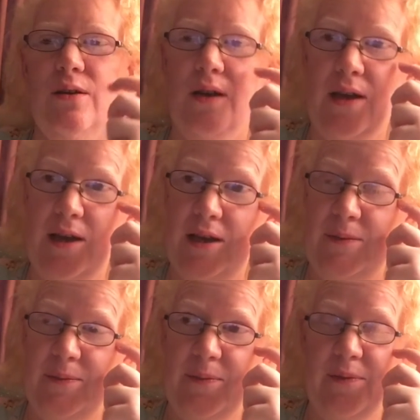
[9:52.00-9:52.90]

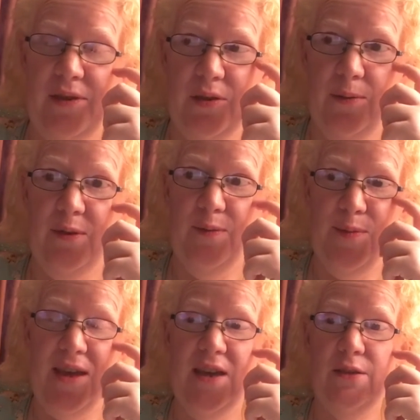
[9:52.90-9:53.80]
So I'm going to be
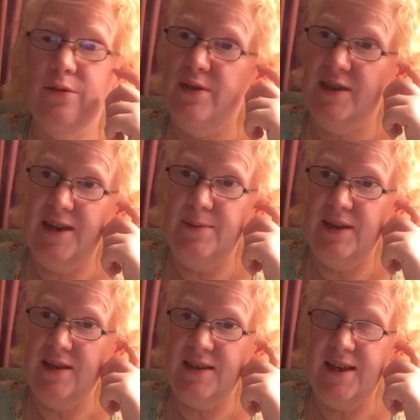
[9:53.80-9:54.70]
making those today
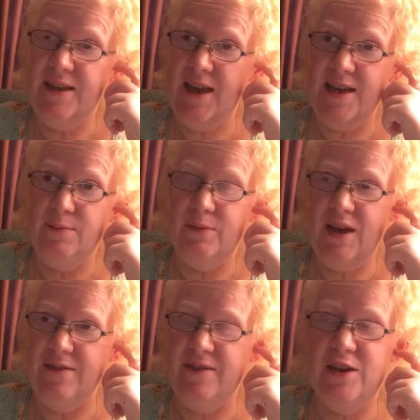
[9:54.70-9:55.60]
because I ate them.
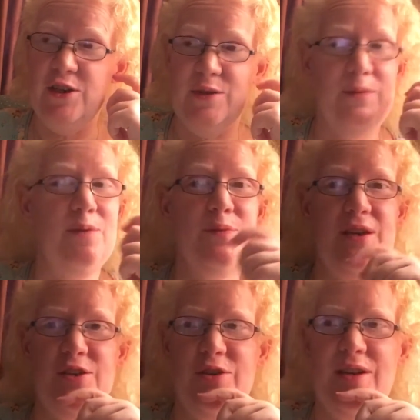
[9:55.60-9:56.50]
I finished them
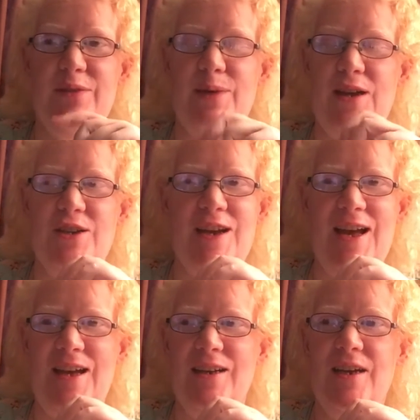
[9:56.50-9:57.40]
yesterday, the batch I
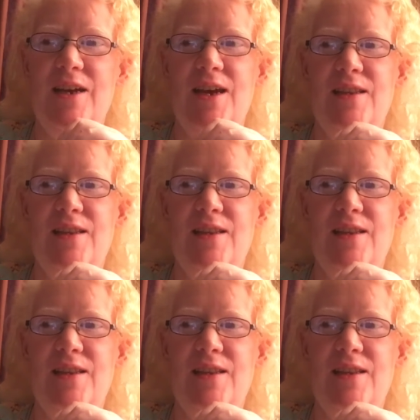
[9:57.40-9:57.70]
had, and they